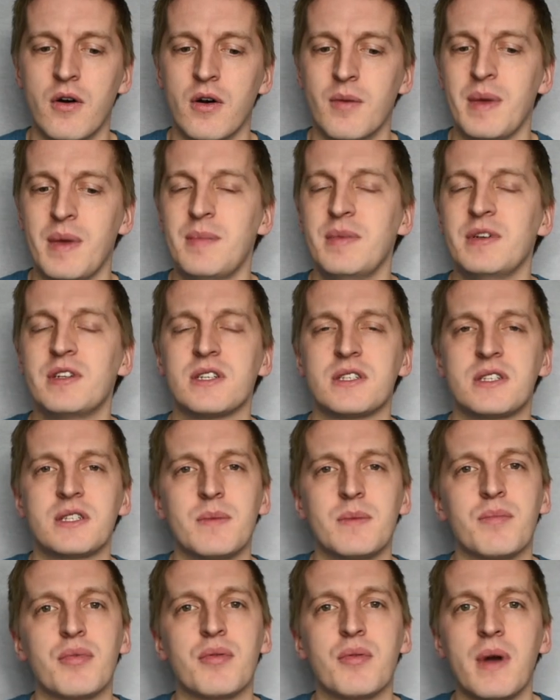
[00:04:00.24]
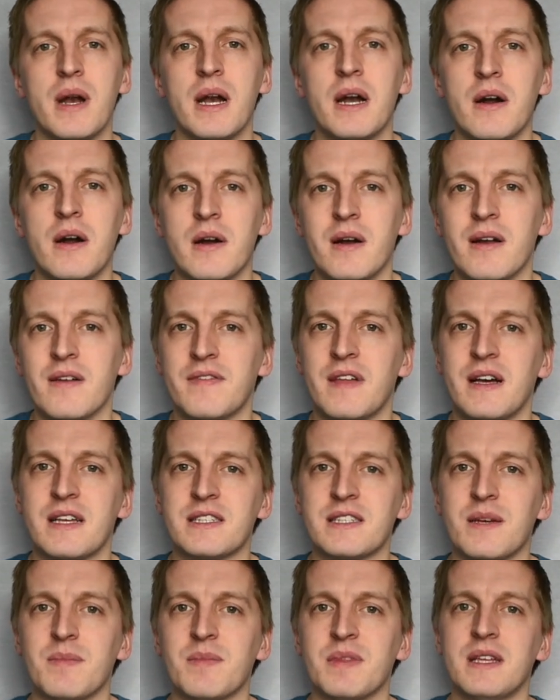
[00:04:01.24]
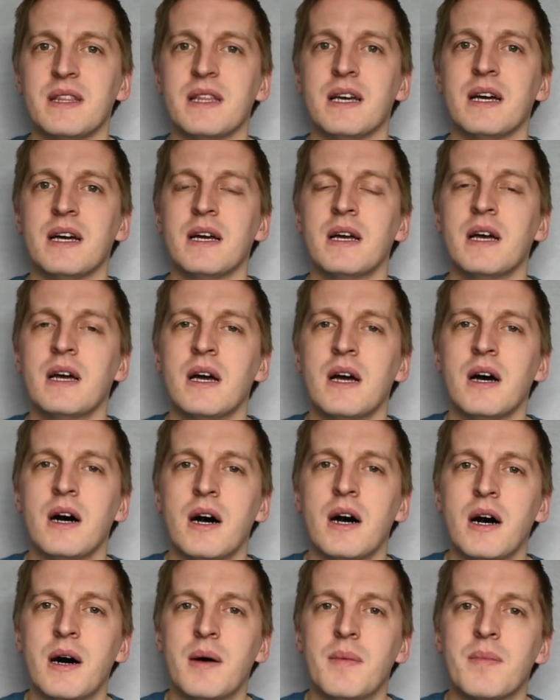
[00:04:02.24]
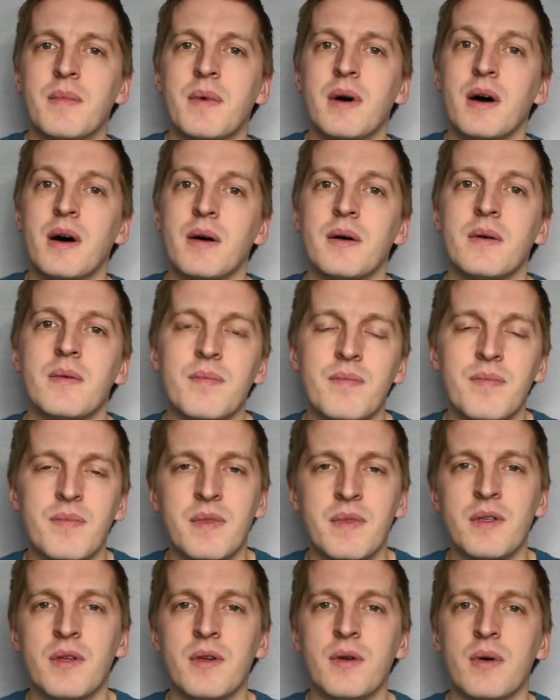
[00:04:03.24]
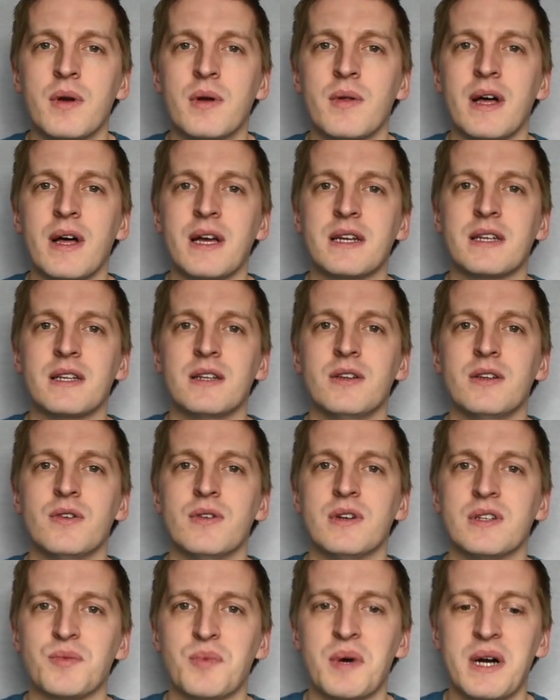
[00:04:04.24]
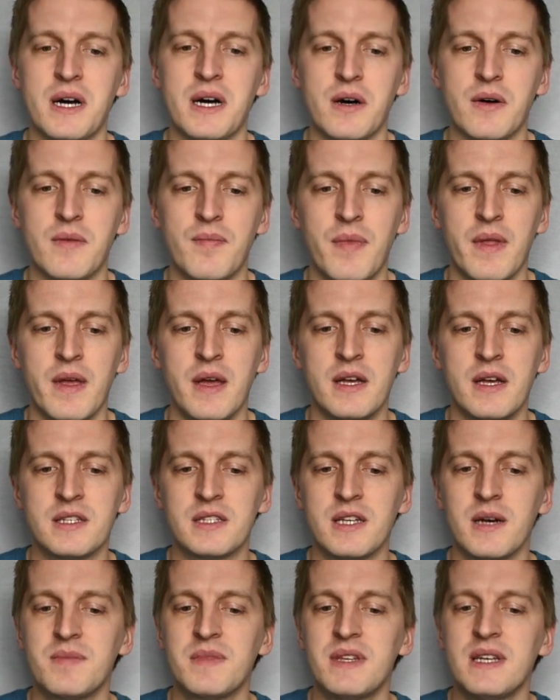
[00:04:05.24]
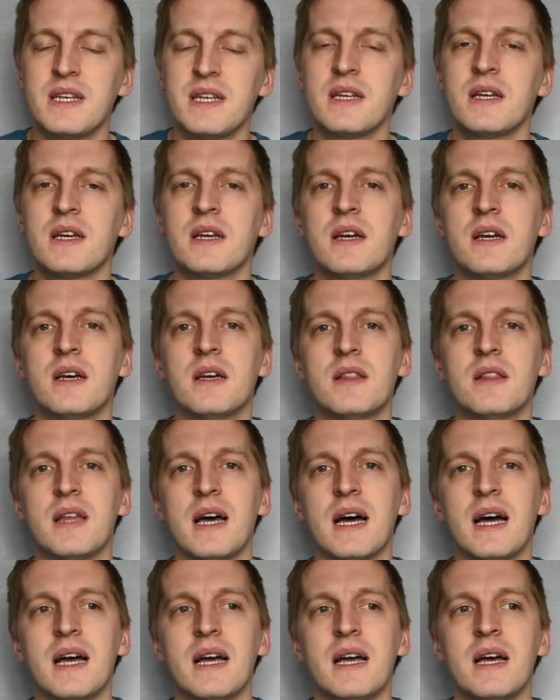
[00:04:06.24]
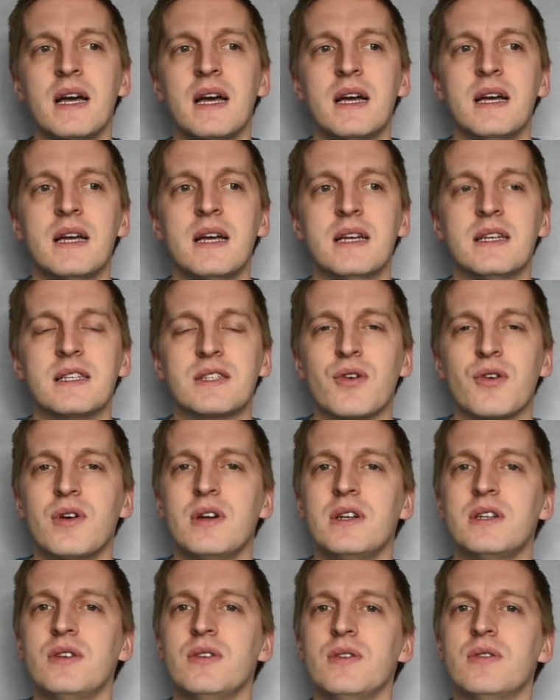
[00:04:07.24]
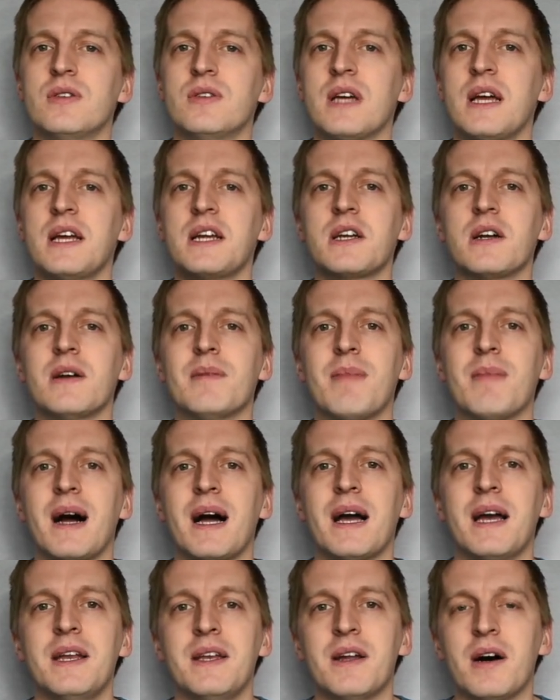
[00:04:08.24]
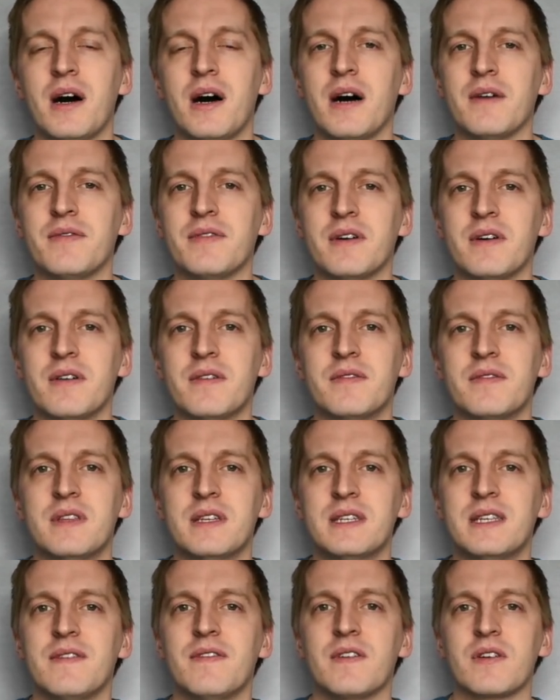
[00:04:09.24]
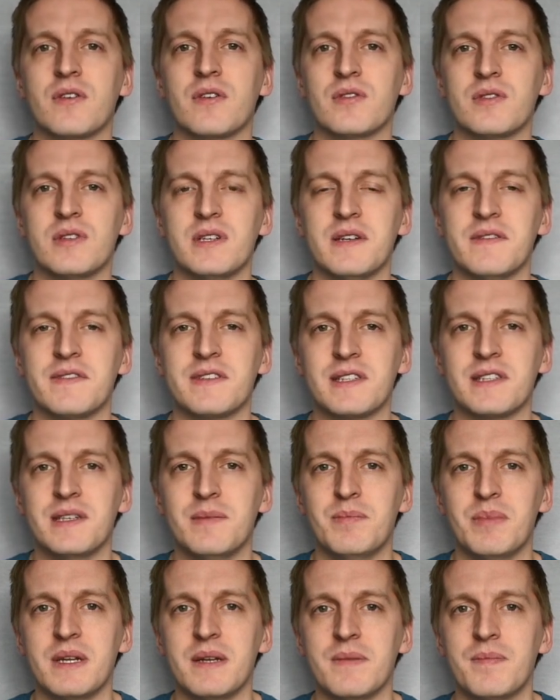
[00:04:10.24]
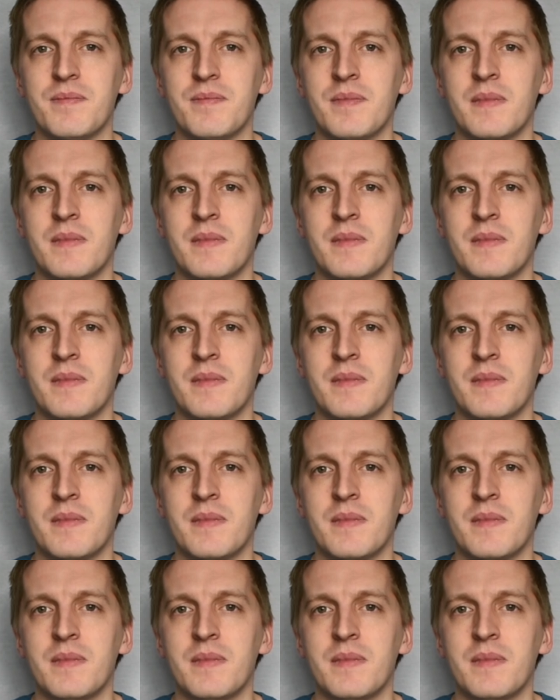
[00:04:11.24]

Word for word: Or maybe just some prayer if that's something that um, you would like to do as well. Something that is going to take your mind off of the difficulty of sleeping.